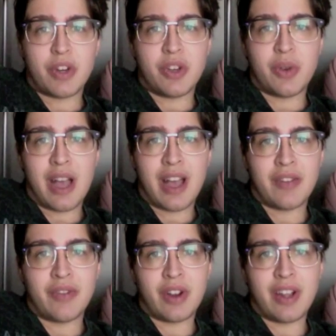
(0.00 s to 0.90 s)
who
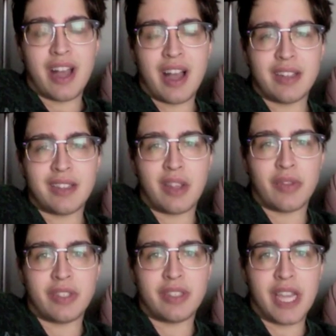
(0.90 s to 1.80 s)
had very high
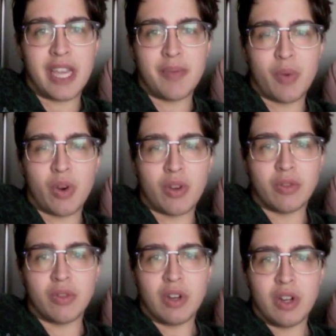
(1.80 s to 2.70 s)
self-esteem
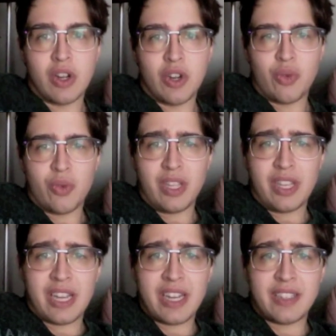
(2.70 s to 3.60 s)
or
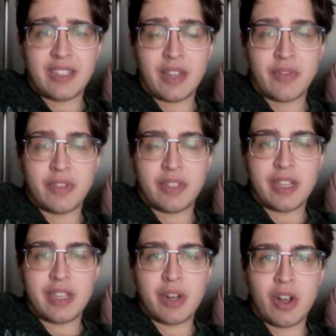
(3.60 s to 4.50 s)
really any
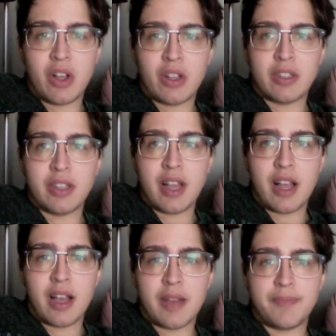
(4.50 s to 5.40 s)
self-esteem at all.
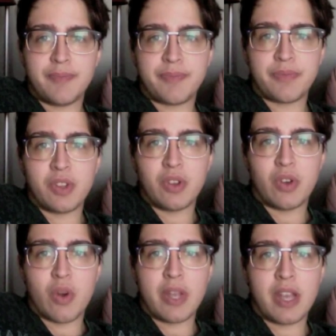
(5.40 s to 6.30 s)

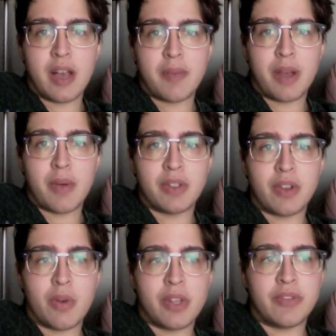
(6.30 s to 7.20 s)
Growing up, I was
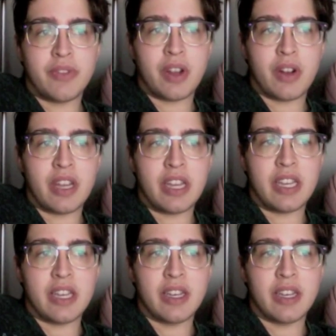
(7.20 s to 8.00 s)
always very